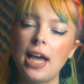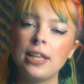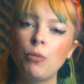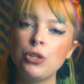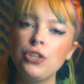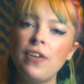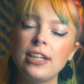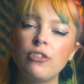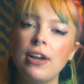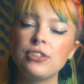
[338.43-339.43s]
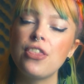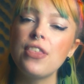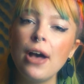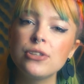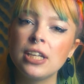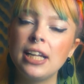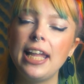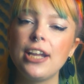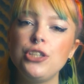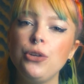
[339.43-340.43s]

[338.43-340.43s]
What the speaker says: and once you've had around 1,000 clicks,